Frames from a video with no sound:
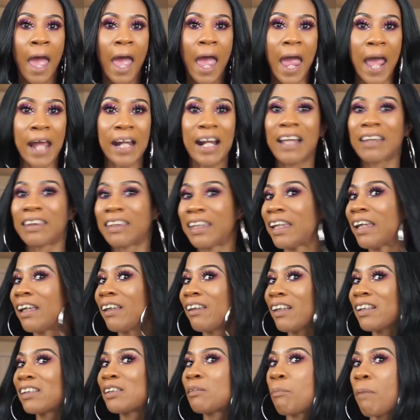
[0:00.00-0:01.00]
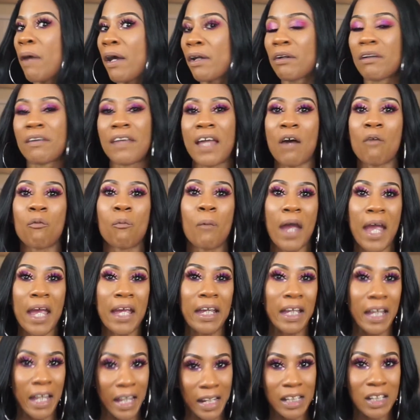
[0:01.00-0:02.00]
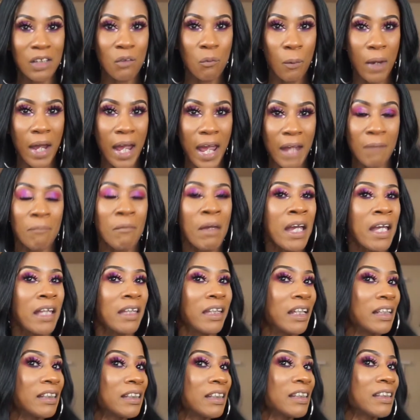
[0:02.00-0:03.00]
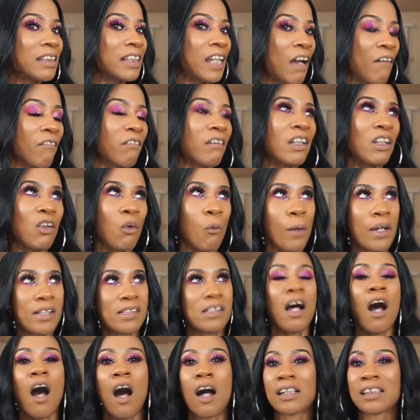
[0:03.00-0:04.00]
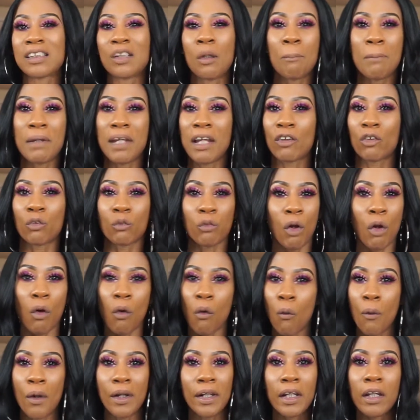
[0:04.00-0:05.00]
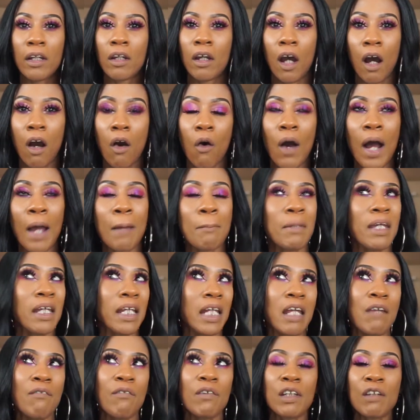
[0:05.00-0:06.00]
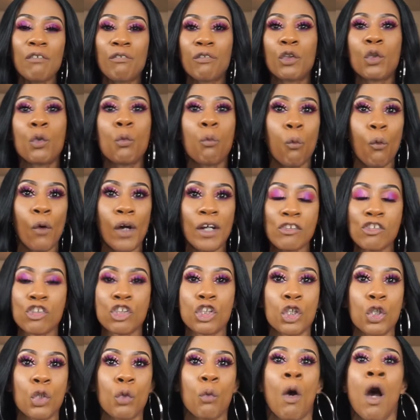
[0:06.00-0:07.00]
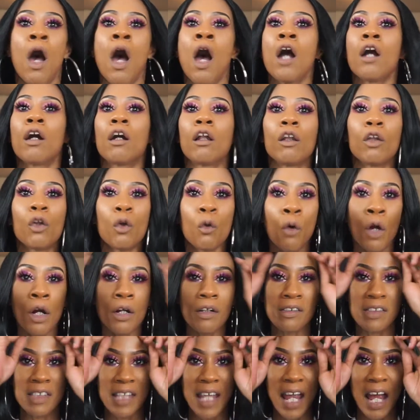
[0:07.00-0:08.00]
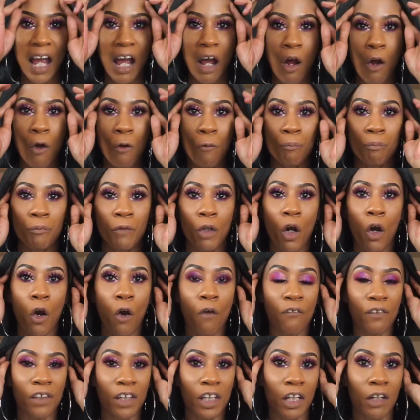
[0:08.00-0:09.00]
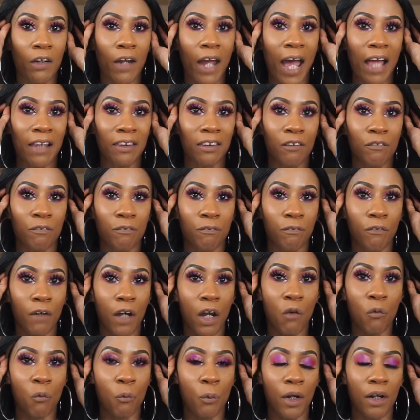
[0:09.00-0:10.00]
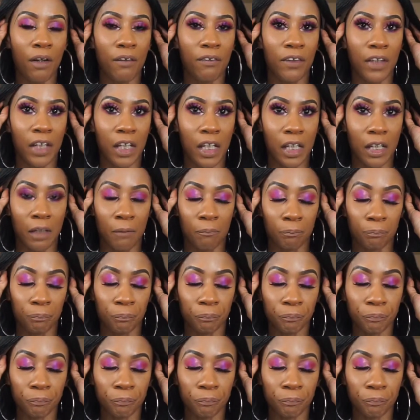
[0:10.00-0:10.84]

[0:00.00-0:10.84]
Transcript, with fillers: And I think it looks better that way anyway. This is definitely going to also be a throw on and go. I mean, even if you want to glue her down over here at the front where the